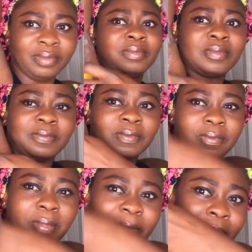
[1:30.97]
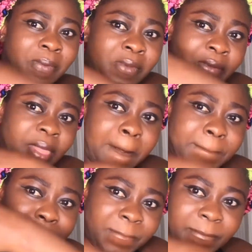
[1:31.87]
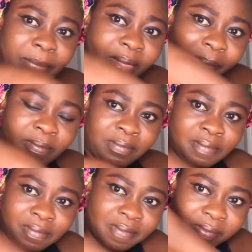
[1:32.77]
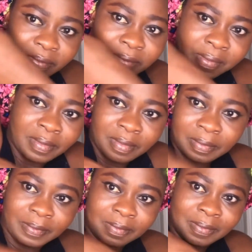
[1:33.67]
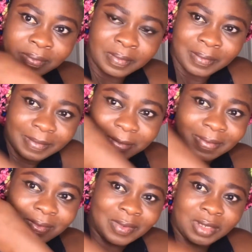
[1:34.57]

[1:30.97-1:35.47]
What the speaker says: Ginger me. How they want to ginger me today.